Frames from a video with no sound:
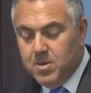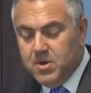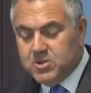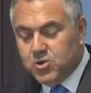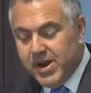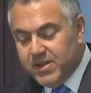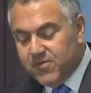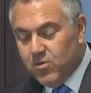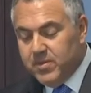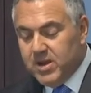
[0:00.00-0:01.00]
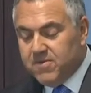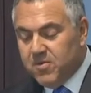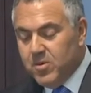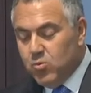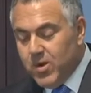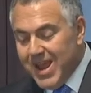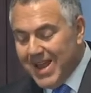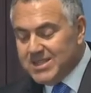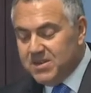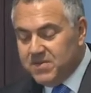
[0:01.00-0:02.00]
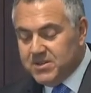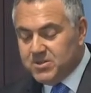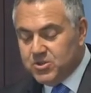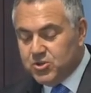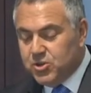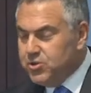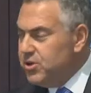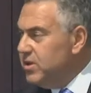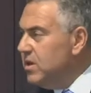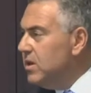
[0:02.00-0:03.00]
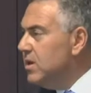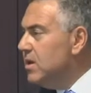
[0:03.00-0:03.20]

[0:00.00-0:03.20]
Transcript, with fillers: by transforming it from a reactive institution